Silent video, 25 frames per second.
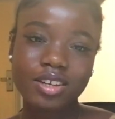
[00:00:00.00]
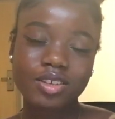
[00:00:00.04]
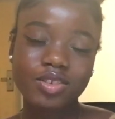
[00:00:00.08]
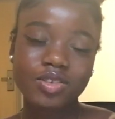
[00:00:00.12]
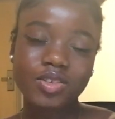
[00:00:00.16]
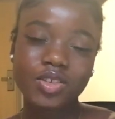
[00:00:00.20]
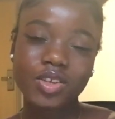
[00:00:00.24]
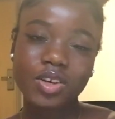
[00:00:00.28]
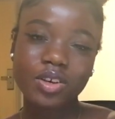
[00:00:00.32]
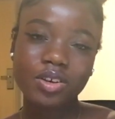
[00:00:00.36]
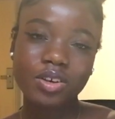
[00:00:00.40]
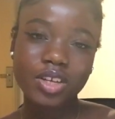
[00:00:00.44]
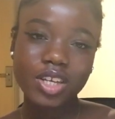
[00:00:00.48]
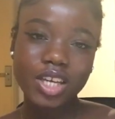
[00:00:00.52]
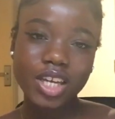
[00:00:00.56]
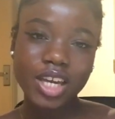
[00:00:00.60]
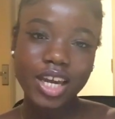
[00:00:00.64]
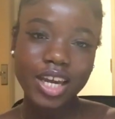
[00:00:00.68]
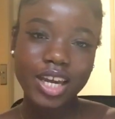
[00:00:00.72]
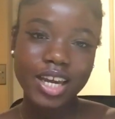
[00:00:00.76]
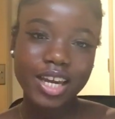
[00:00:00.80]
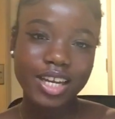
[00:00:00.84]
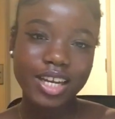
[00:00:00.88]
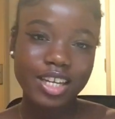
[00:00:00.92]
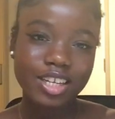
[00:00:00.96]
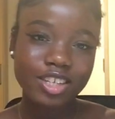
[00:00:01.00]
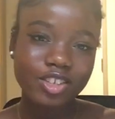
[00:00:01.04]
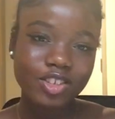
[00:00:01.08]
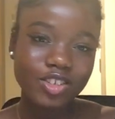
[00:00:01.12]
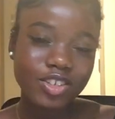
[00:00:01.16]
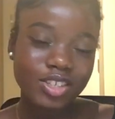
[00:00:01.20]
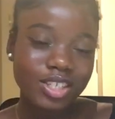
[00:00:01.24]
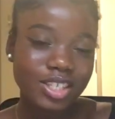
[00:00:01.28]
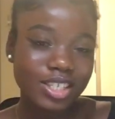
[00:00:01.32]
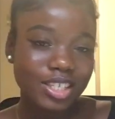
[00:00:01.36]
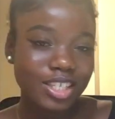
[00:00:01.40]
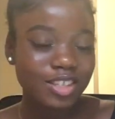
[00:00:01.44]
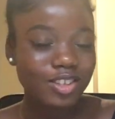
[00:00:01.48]
So yeah, it's
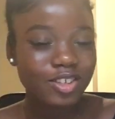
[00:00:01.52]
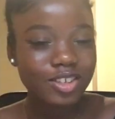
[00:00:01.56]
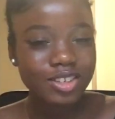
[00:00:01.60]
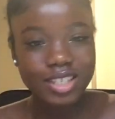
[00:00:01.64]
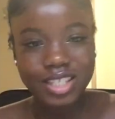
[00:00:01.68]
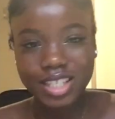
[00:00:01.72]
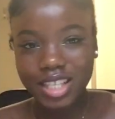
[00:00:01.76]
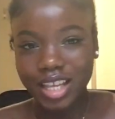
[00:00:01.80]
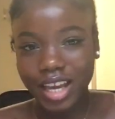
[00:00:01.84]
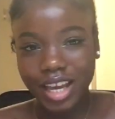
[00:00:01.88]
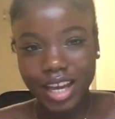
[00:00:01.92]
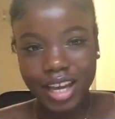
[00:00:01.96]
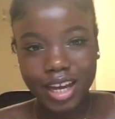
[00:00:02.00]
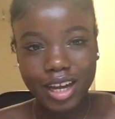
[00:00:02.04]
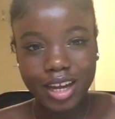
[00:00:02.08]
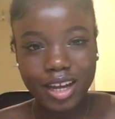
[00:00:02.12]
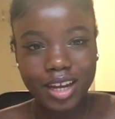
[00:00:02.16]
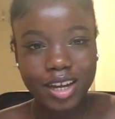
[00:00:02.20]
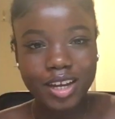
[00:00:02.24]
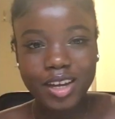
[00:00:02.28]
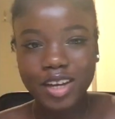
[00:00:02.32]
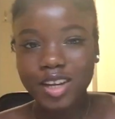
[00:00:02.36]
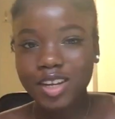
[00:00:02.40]
just there.